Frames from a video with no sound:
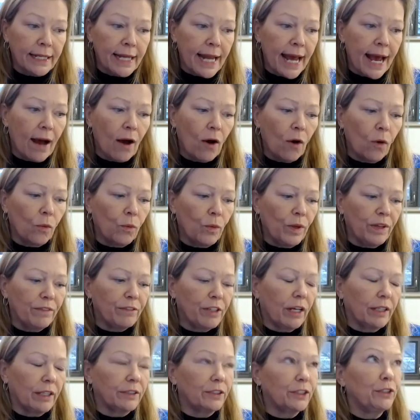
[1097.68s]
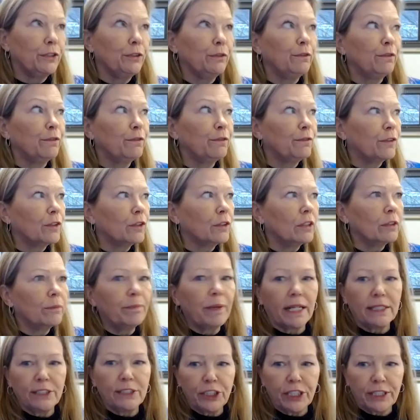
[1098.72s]
now we've got 2 full
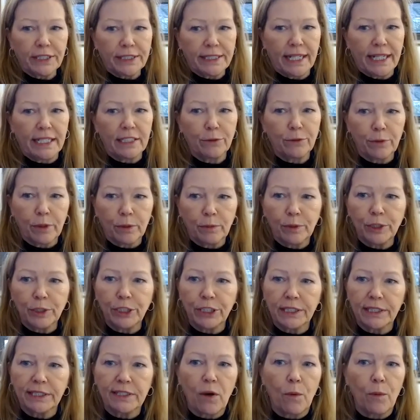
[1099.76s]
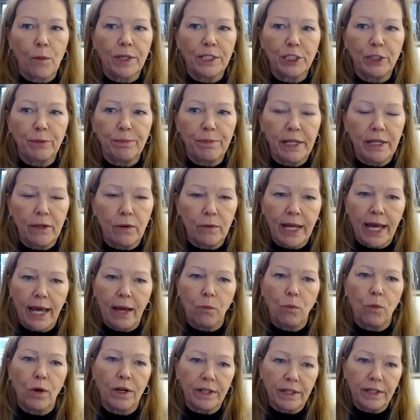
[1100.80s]
budget days where we're just going to be,
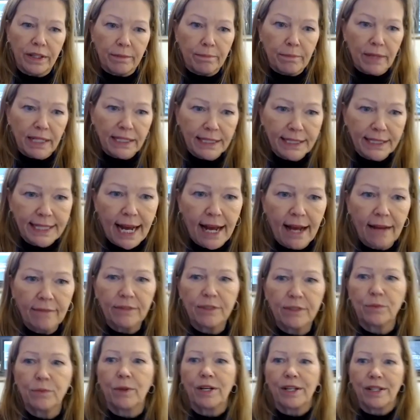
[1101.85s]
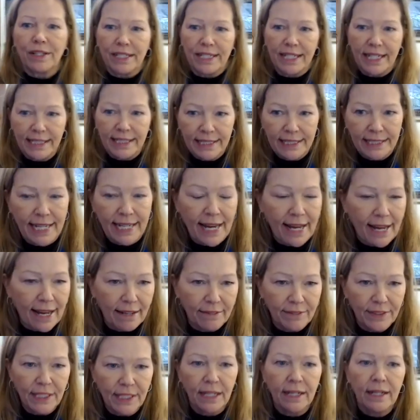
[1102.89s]
okay, what are the must-haves, what are the
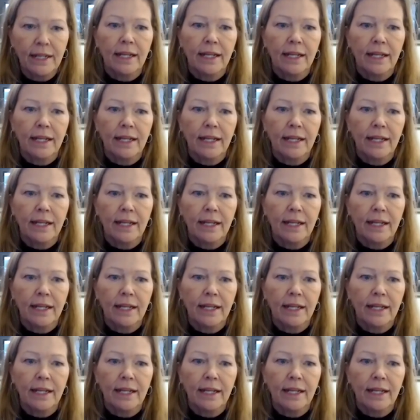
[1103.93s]
nice-to-haves,